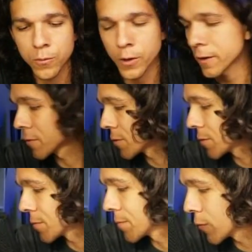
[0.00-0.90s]
What am I
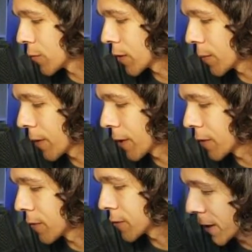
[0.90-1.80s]
going? Talked about Blake.